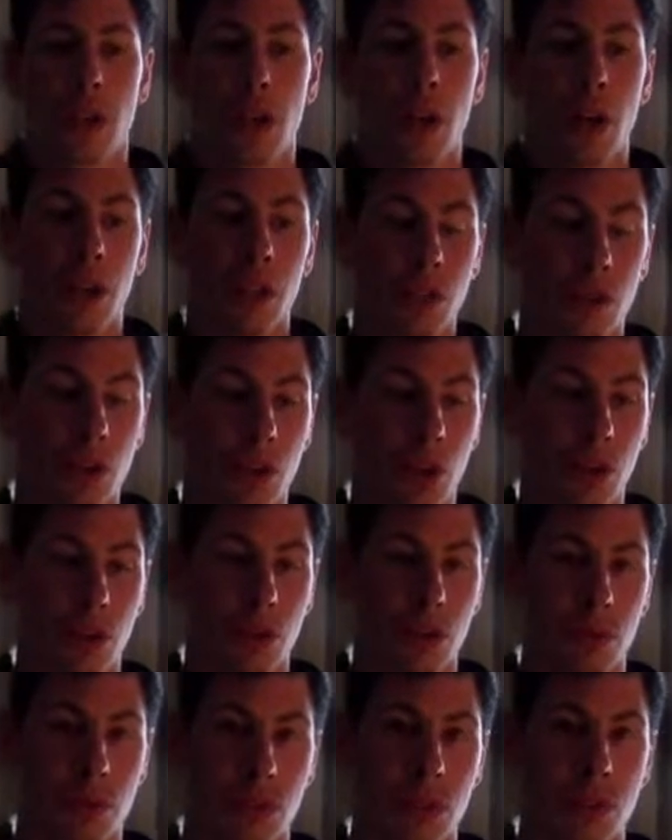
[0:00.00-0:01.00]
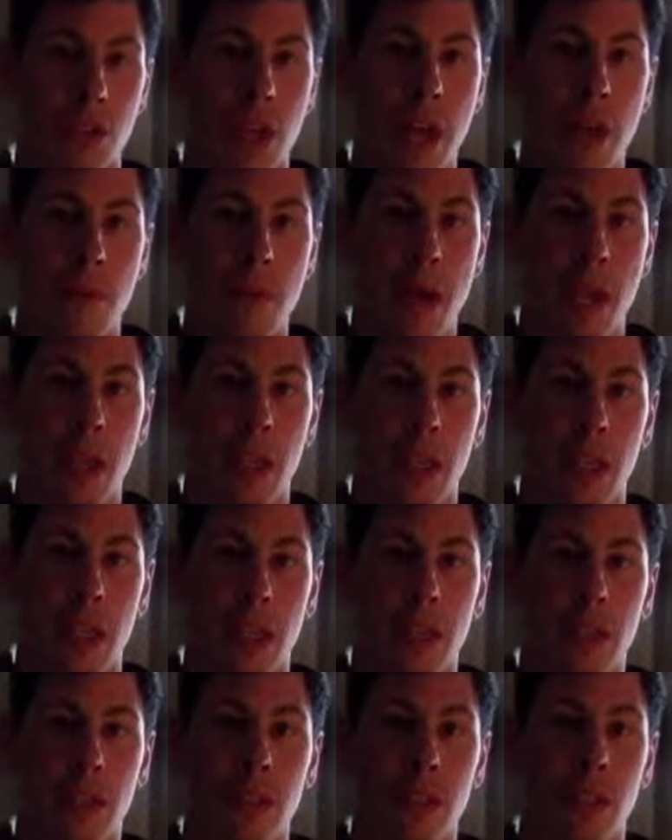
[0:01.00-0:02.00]
you can also slap back
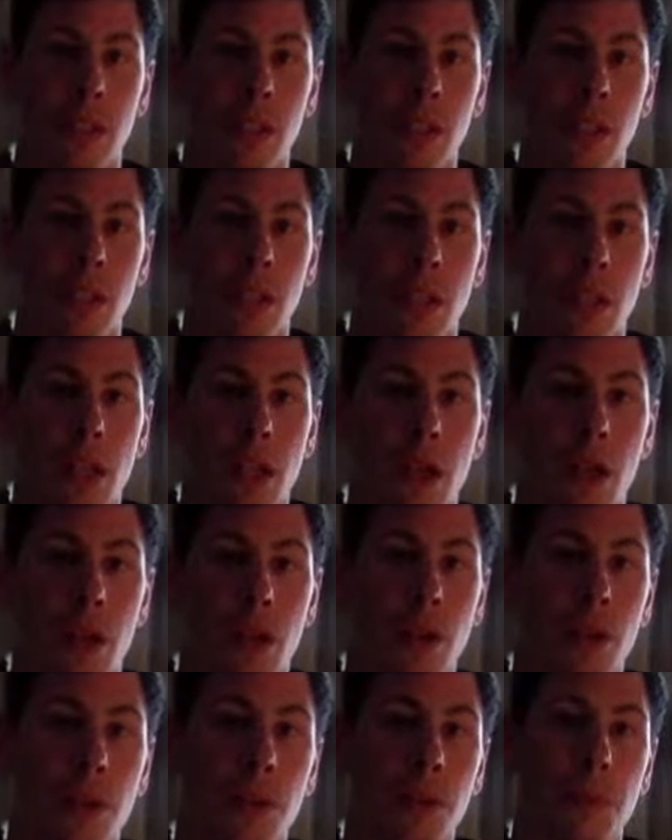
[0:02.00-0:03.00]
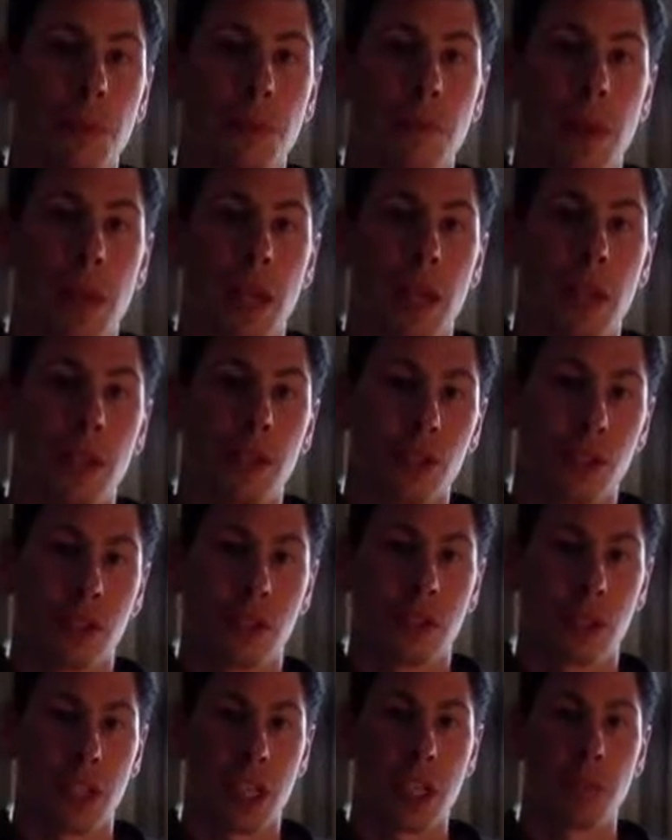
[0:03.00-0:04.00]
in and
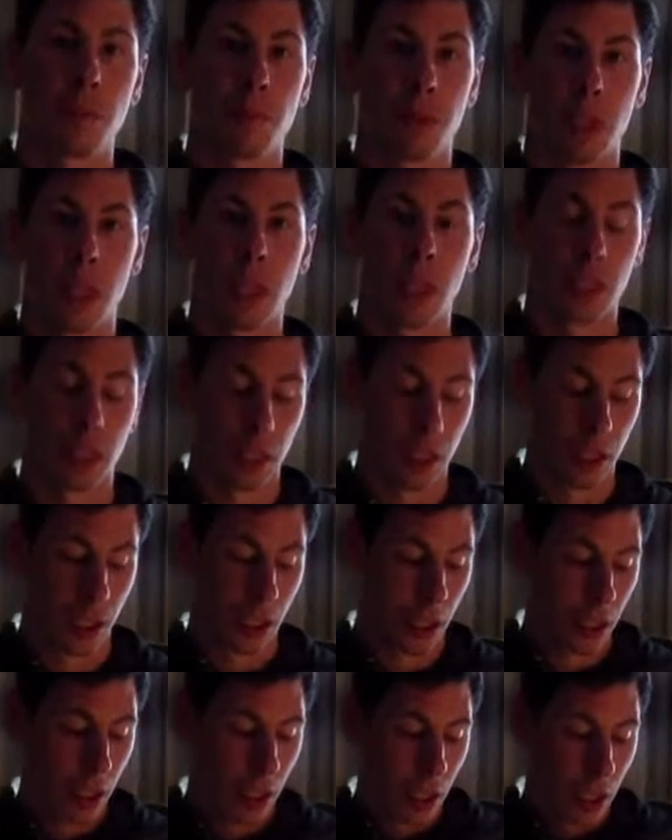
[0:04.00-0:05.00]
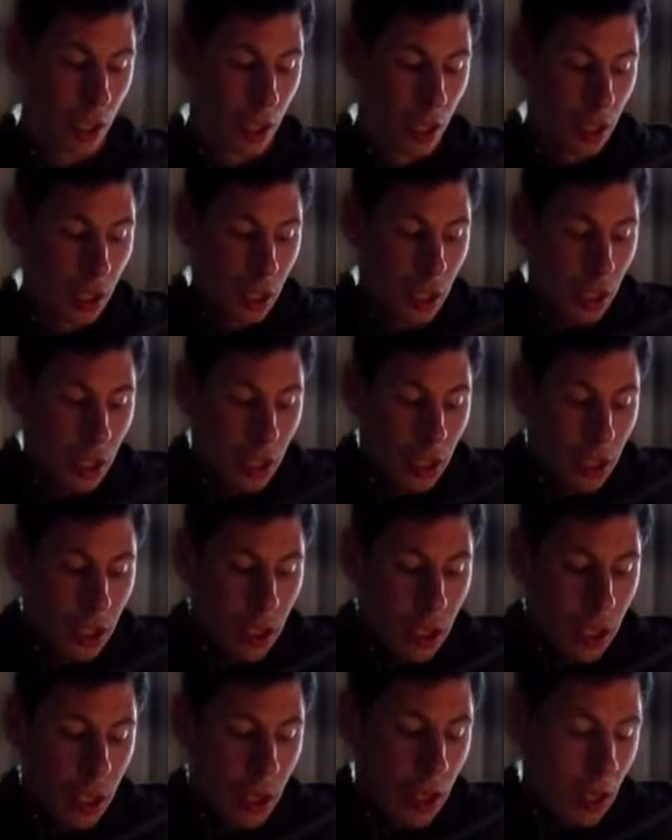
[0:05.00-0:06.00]
just keep playing.
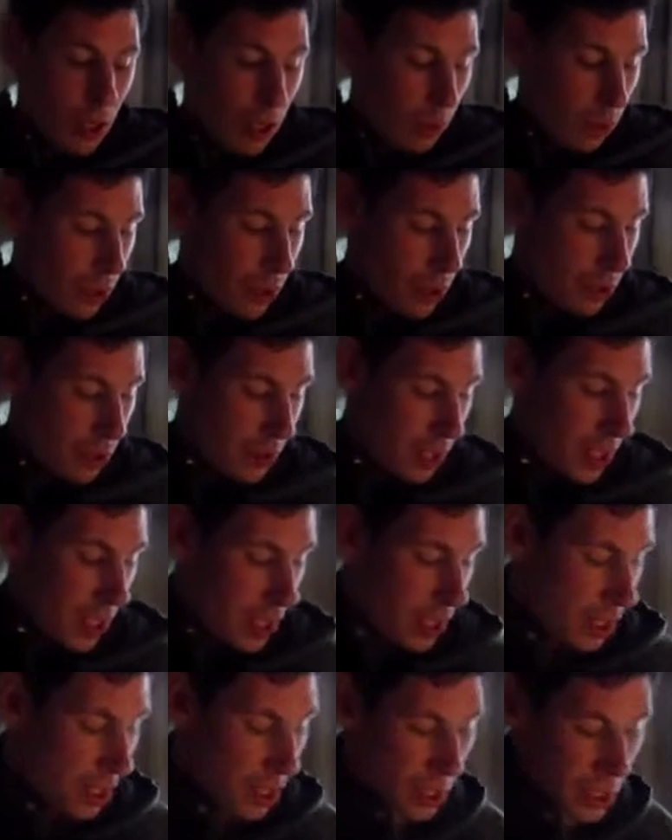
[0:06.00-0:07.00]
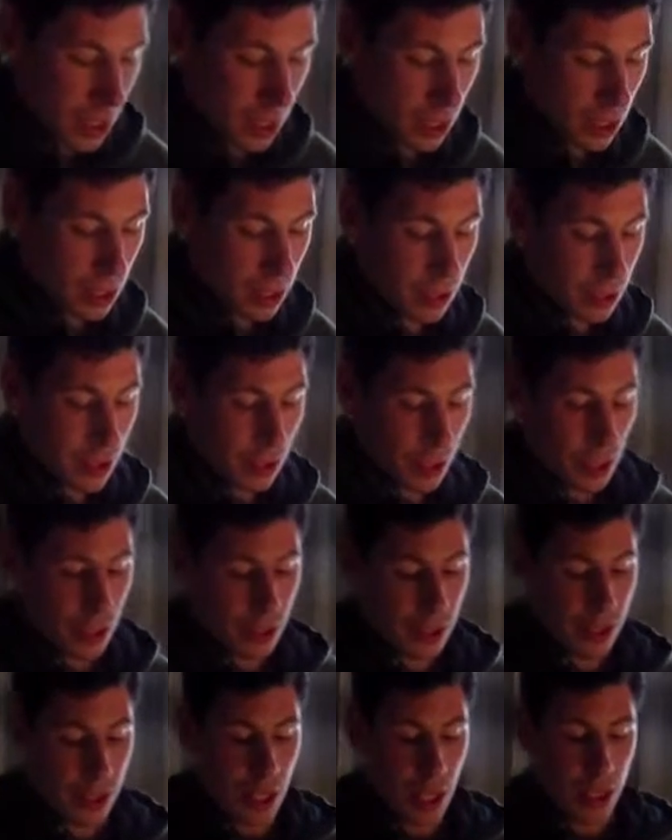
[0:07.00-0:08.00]
What you need is
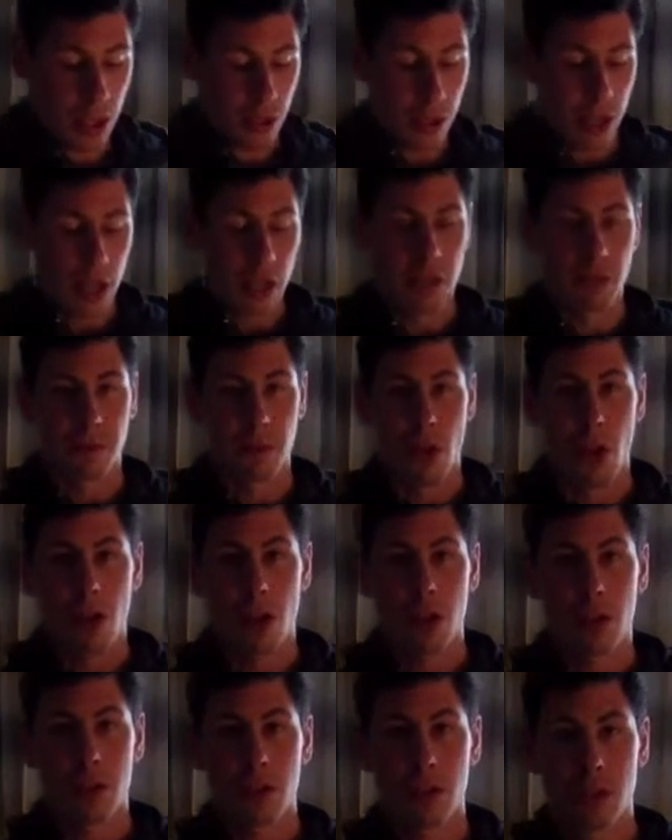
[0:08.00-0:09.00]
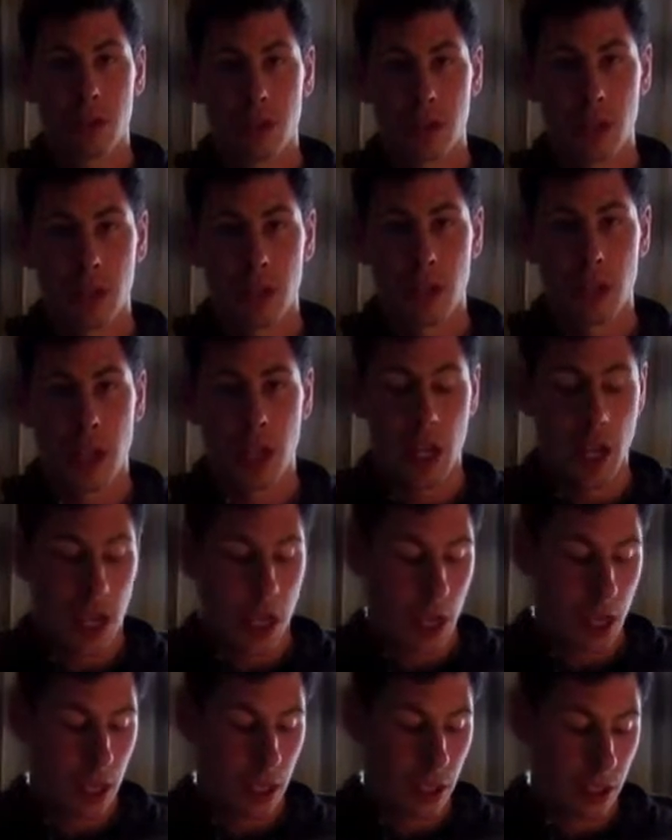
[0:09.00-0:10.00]
a standard deck of cards,
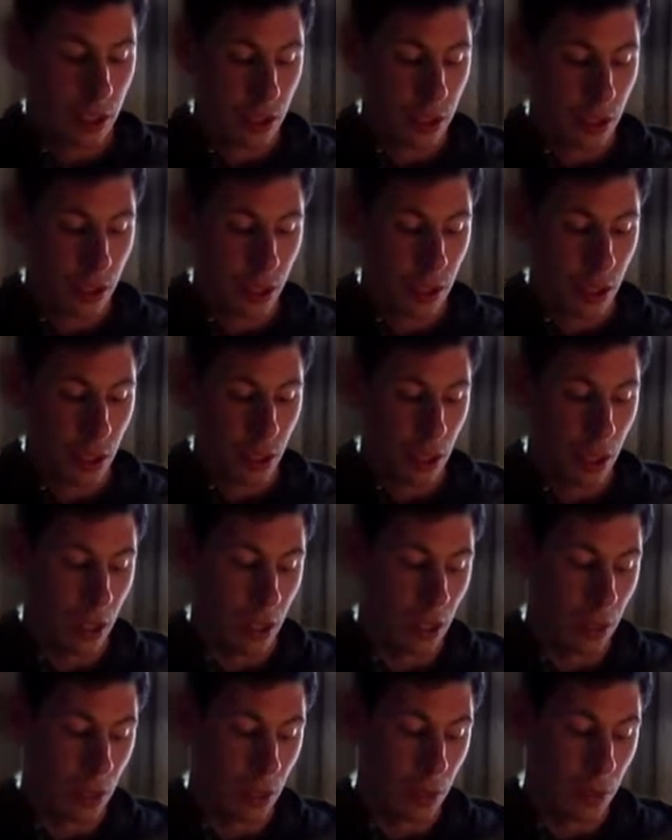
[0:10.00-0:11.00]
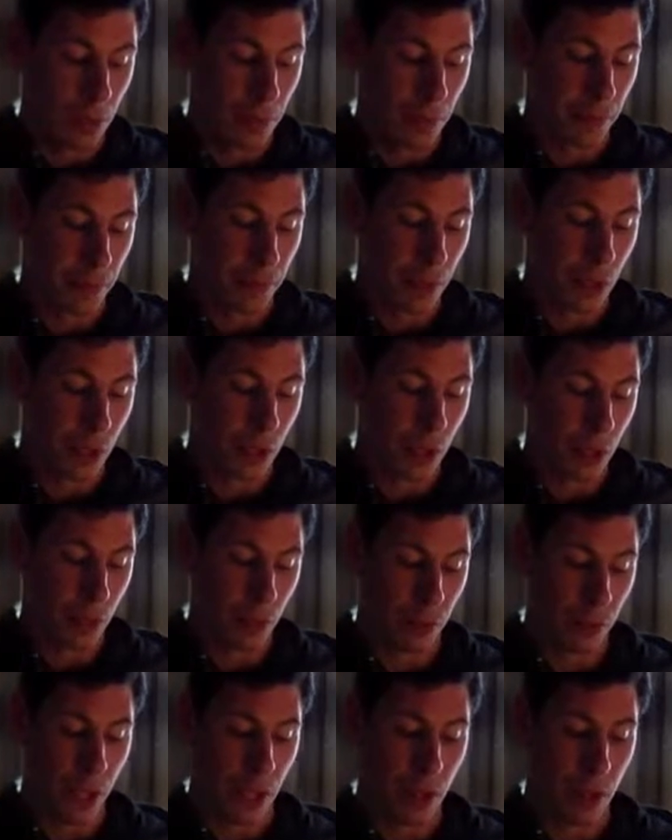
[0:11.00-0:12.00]
and you
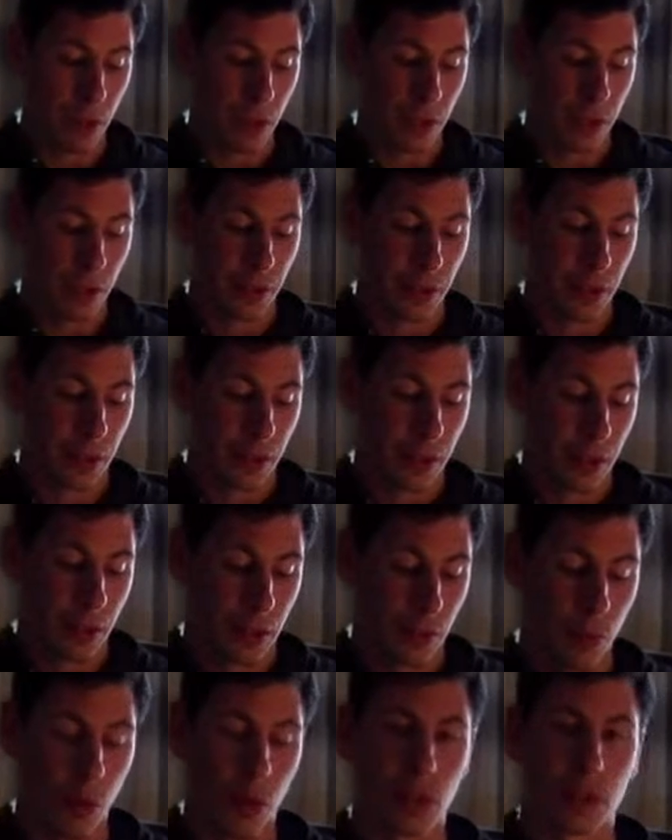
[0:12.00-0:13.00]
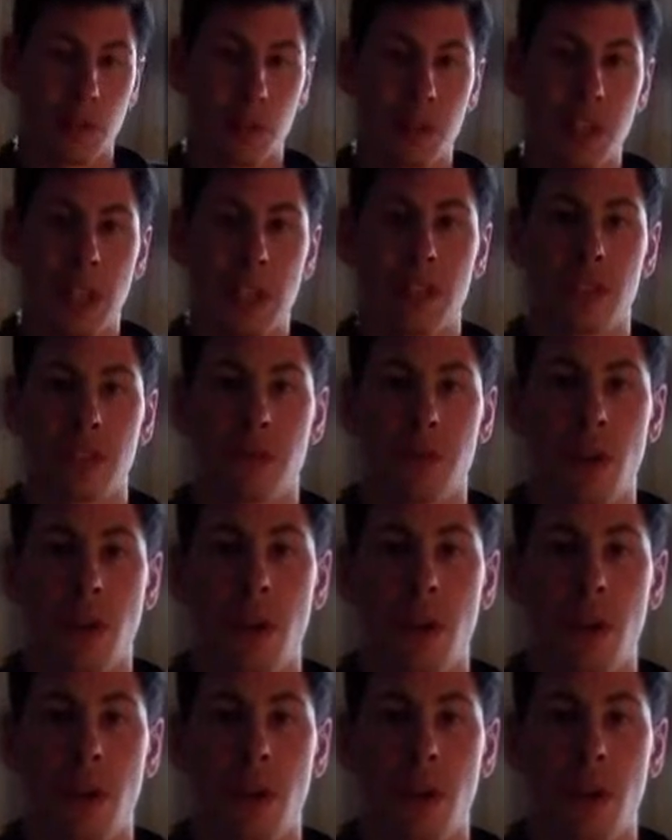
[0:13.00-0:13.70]
can play with multiple decks of